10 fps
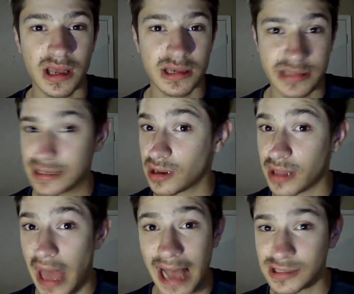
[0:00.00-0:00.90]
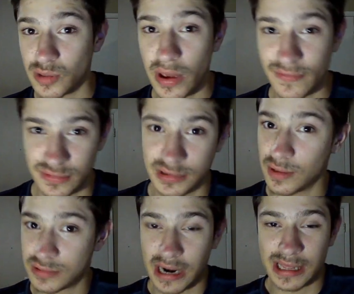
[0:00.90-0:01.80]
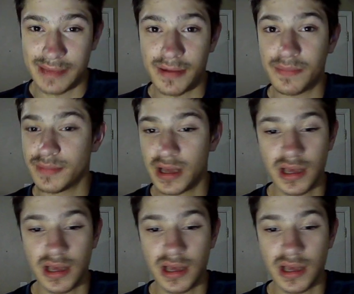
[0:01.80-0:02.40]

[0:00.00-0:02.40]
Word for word: It takes all the hassle away of, you know, trying to keep up.